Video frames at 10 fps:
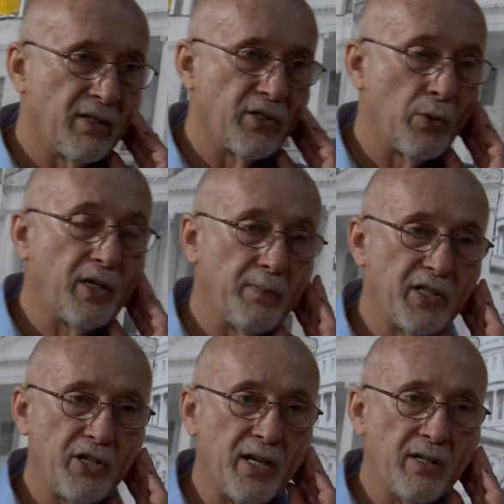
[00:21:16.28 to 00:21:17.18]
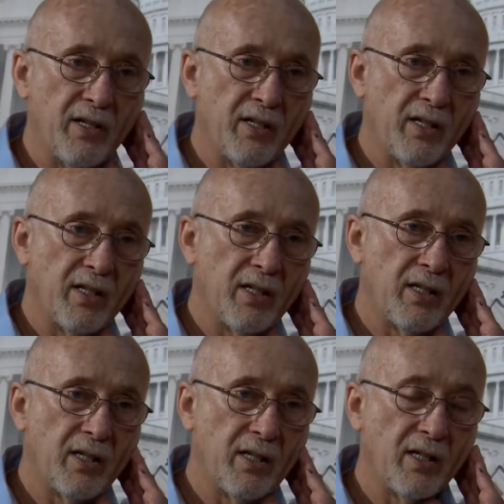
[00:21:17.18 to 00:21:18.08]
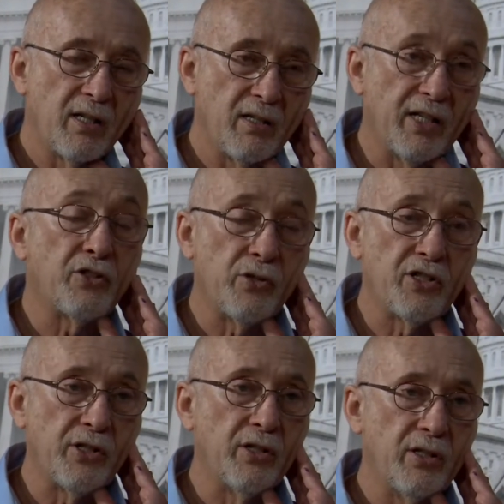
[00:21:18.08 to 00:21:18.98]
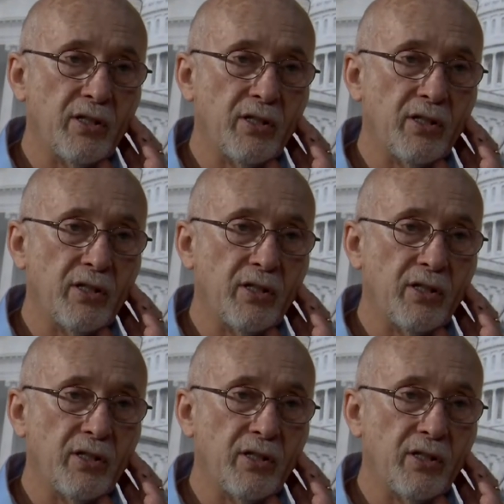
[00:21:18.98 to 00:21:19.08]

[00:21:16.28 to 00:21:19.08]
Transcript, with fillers: 20%? Electricity. Yeah. Electricity.